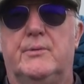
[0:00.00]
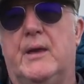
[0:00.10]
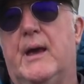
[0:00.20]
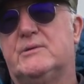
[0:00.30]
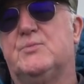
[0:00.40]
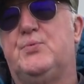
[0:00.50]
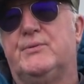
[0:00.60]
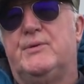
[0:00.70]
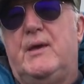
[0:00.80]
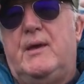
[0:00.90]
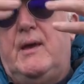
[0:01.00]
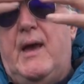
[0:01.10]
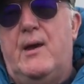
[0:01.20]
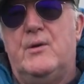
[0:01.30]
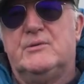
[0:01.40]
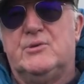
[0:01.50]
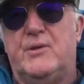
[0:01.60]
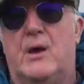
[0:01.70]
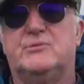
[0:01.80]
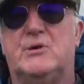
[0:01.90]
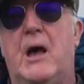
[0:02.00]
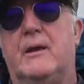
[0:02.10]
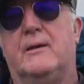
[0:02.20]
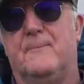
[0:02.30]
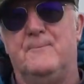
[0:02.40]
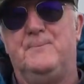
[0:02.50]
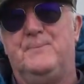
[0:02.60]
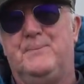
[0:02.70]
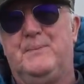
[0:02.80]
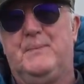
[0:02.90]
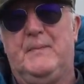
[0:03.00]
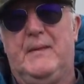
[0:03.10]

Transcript: they had to put the aerials on the outside. Yes.